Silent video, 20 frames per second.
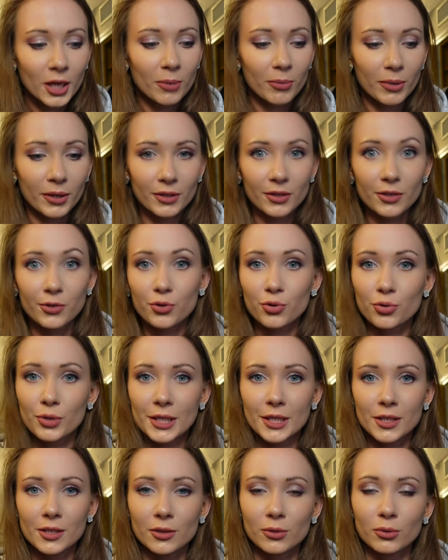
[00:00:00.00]
but the
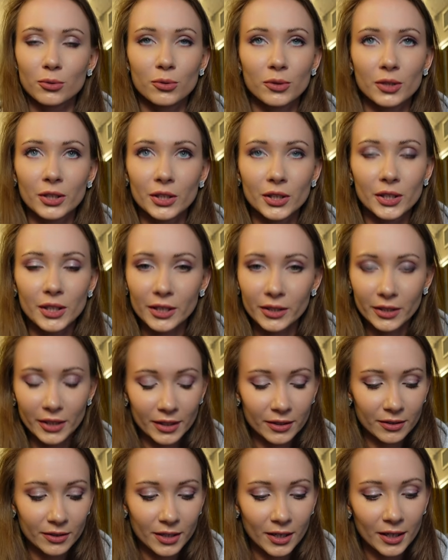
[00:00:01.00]
streets look clean
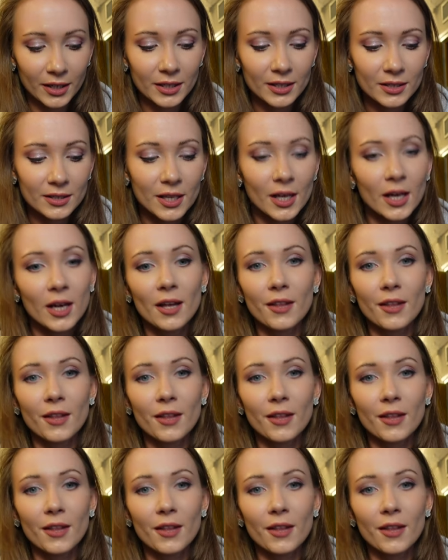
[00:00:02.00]
and nice.